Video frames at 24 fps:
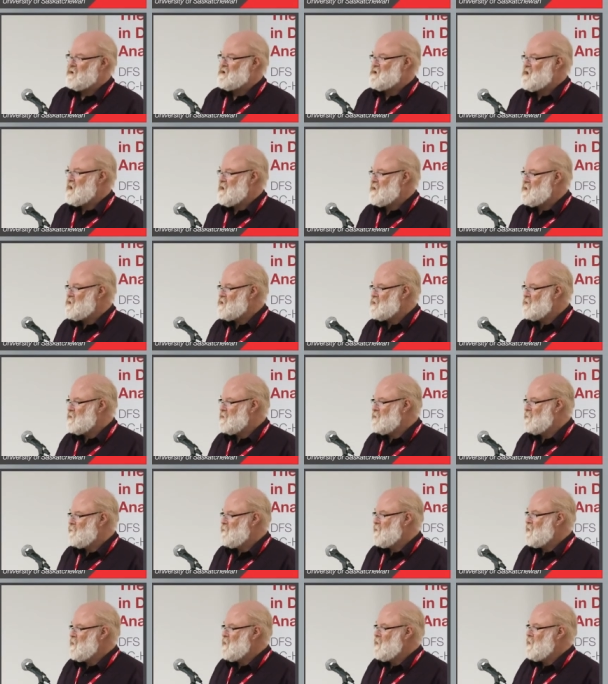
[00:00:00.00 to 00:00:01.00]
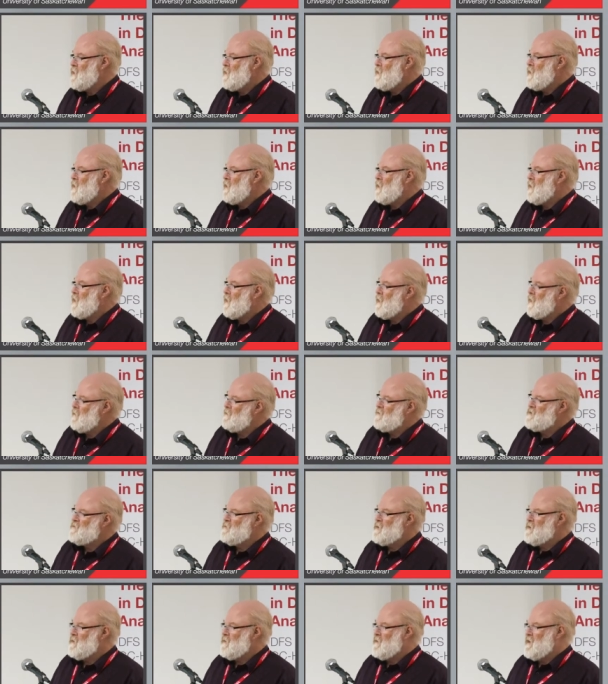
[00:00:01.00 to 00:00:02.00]
potential. Uh,
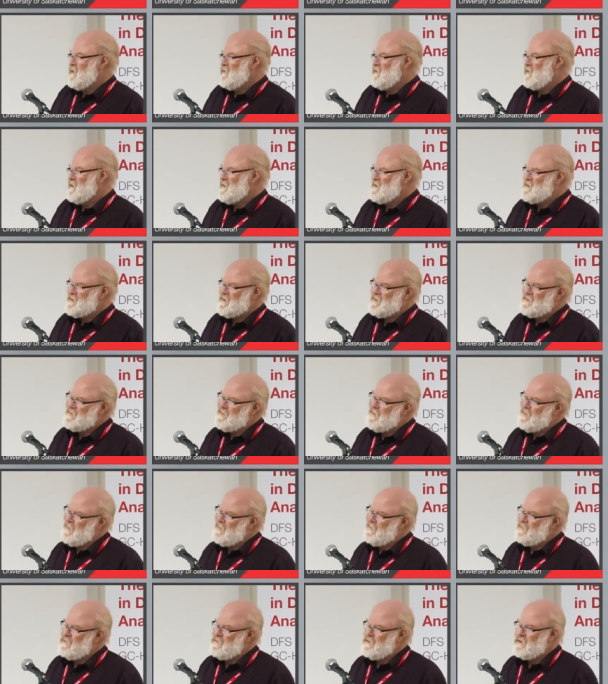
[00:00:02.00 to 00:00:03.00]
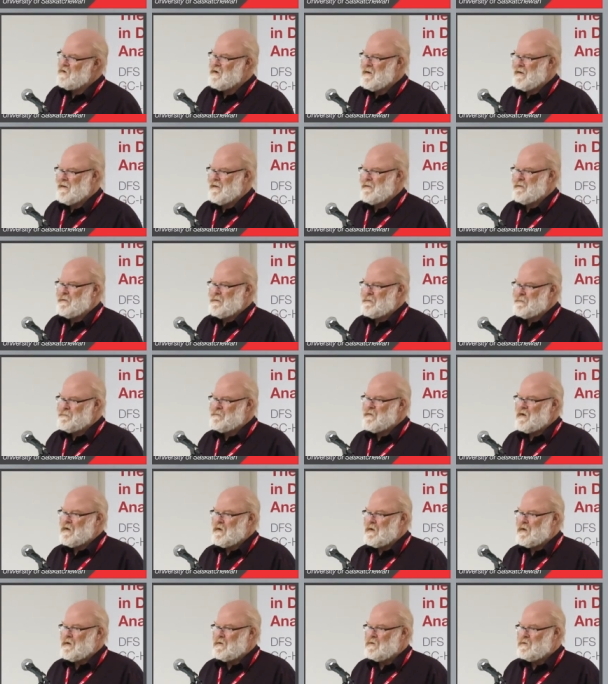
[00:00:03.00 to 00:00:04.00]
there's been roughly 600 other
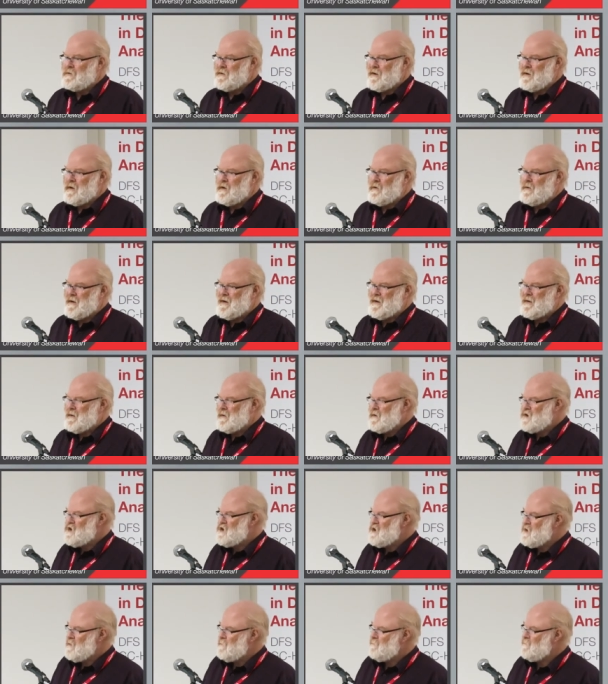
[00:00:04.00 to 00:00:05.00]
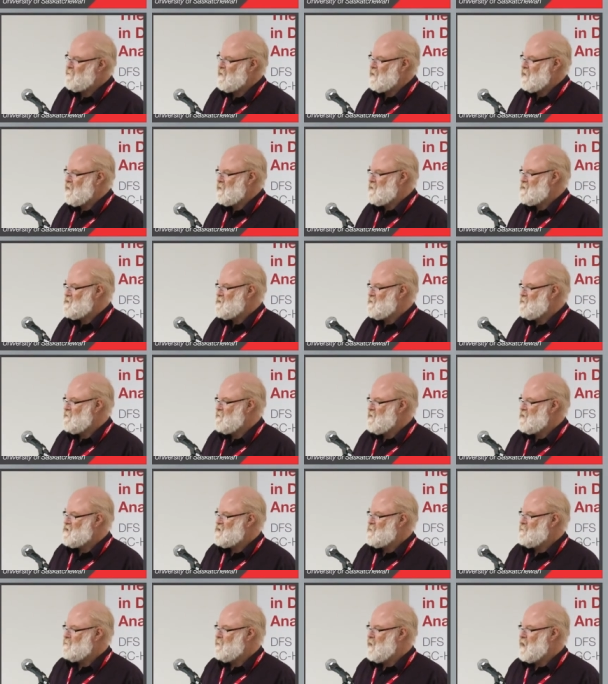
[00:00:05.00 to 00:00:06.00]
uh, organohalogen uh,
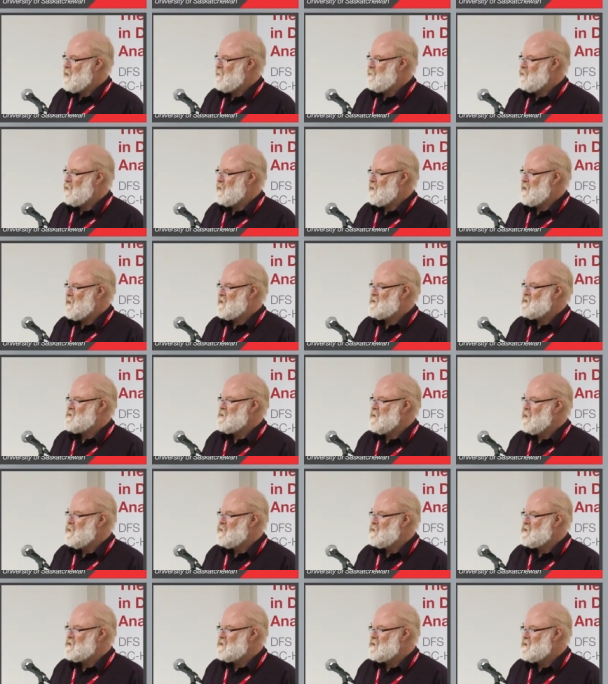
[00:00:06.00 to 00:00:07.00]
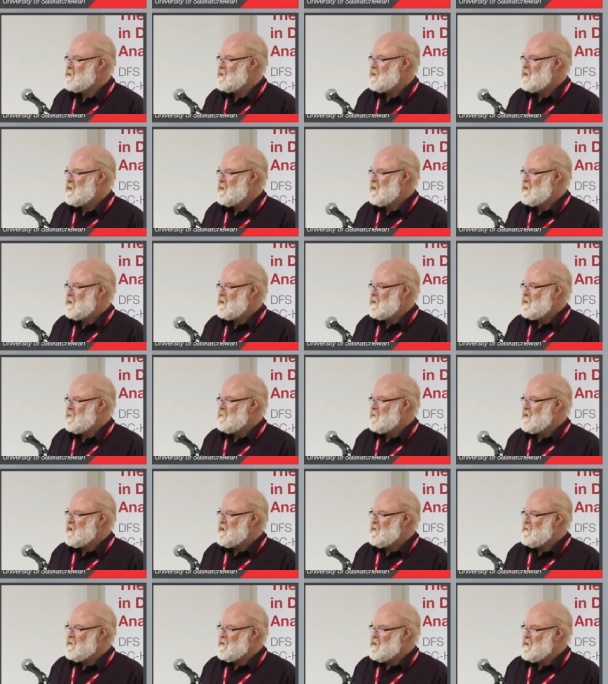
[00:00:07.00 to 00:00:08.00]
disinfection byproducts noted,
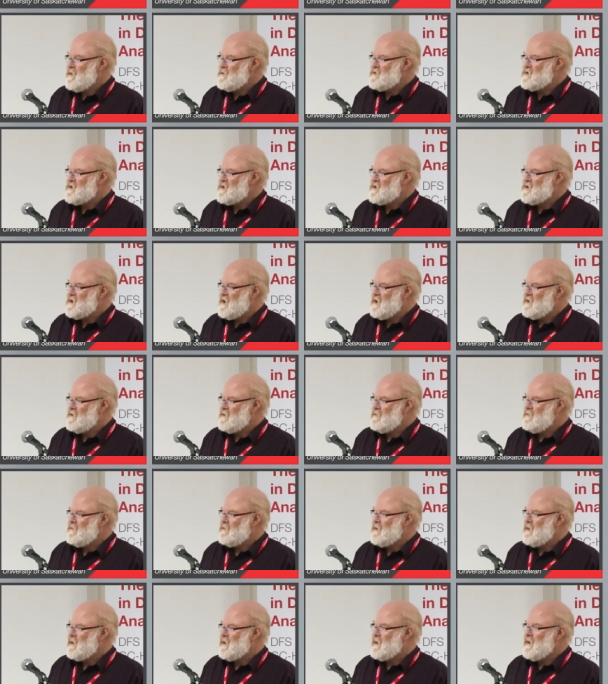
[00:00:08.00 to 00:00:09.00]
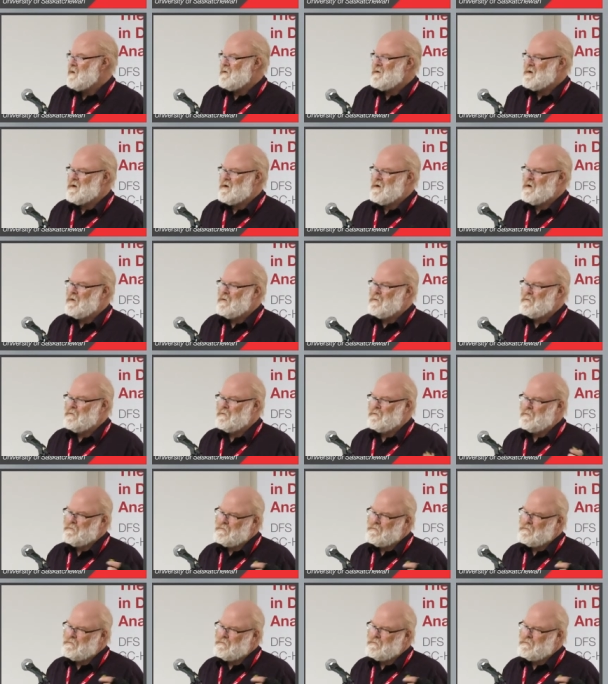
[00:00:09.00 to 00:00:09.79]
but even those 600 really only cope,